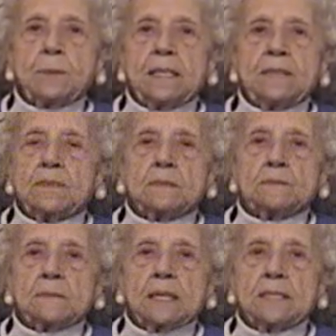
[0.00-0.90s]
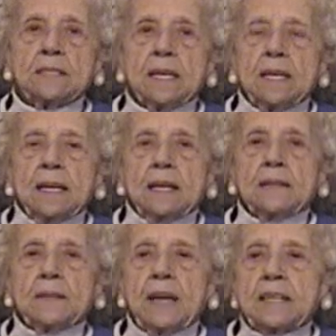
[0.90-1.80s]
whatever, and
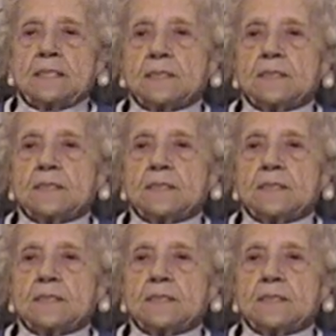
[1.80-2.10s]
that